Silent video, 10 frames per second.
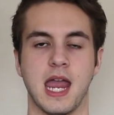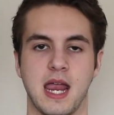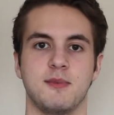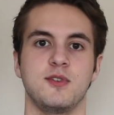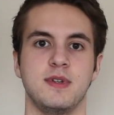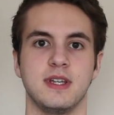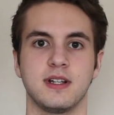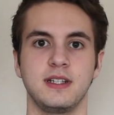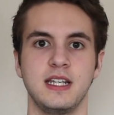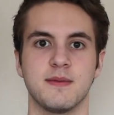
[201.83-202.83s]
Aim to eat
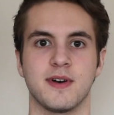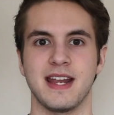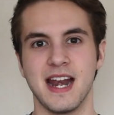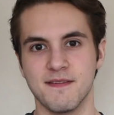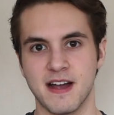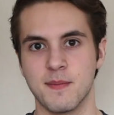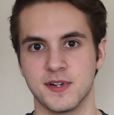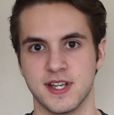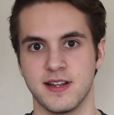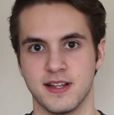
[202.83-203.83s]
clean about
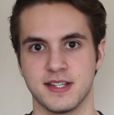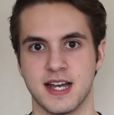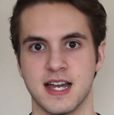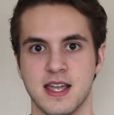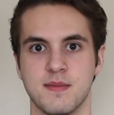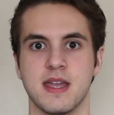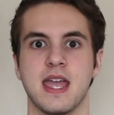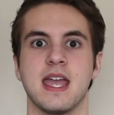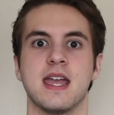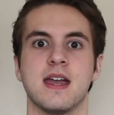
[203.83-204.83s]
85% of the time,
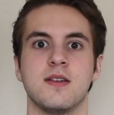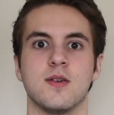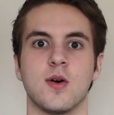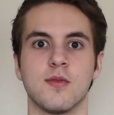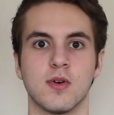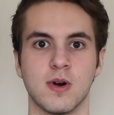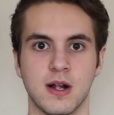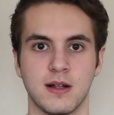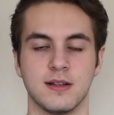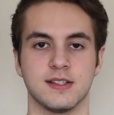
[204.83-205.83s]
and
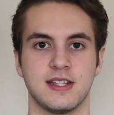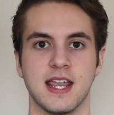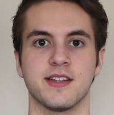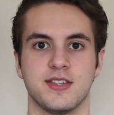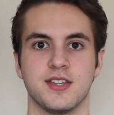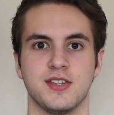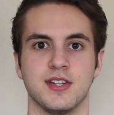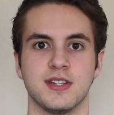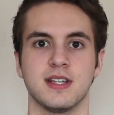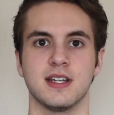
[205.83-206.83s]
overall, stay
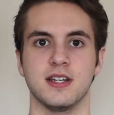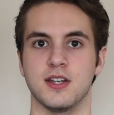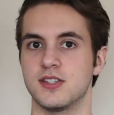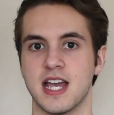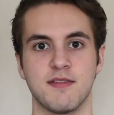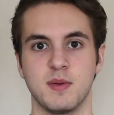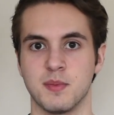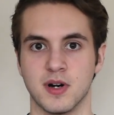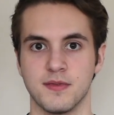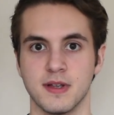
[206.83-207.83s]
consistent. Doesn't have to be
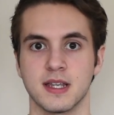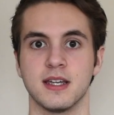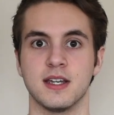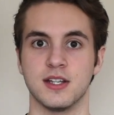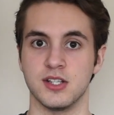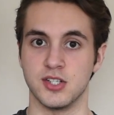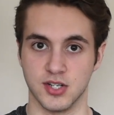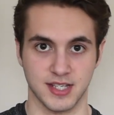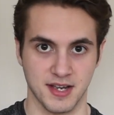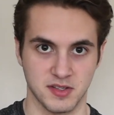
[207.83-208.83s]
perfect,
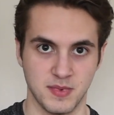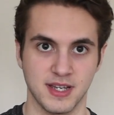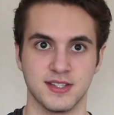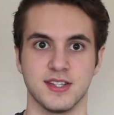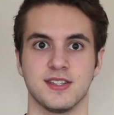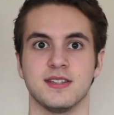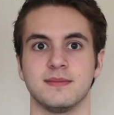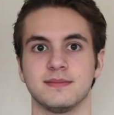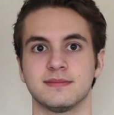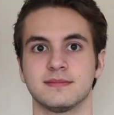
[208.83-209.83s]
just has to be
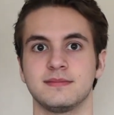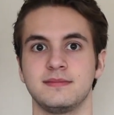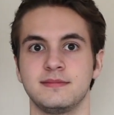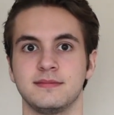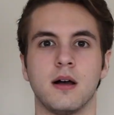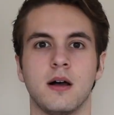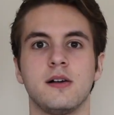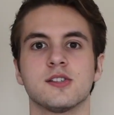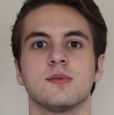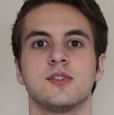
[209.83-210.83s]
consistent.
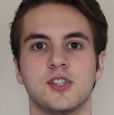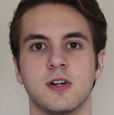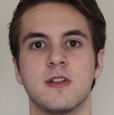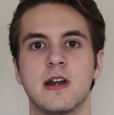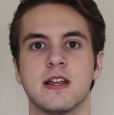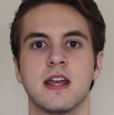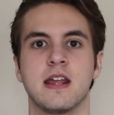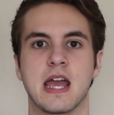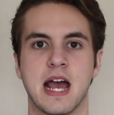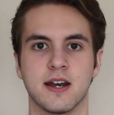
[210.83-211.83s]
Also ensure that you're
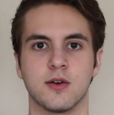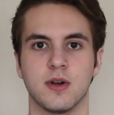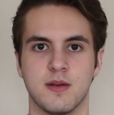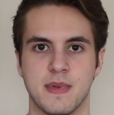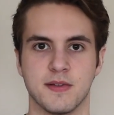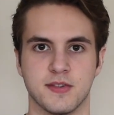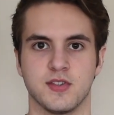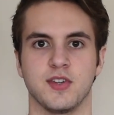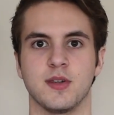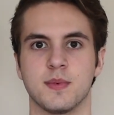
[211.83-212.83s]
getting adequate amounts of
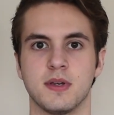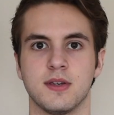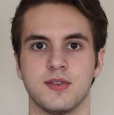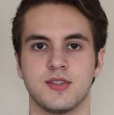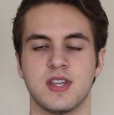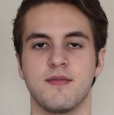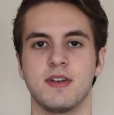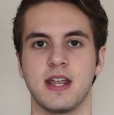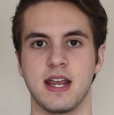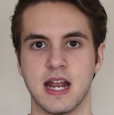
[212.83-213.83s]
sleep, 7
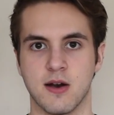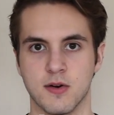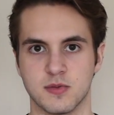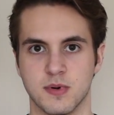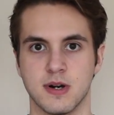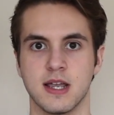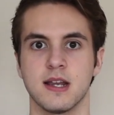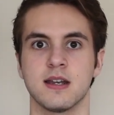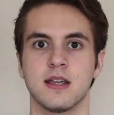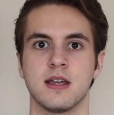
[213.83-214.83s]
to 8 hours per
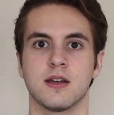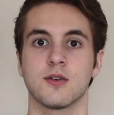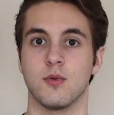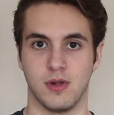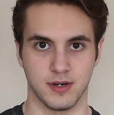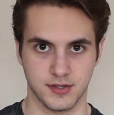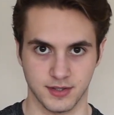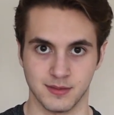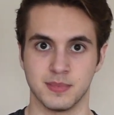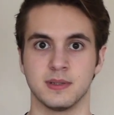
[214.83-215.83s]
night, quality
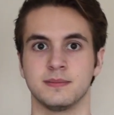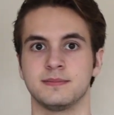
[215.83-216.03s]
sleep.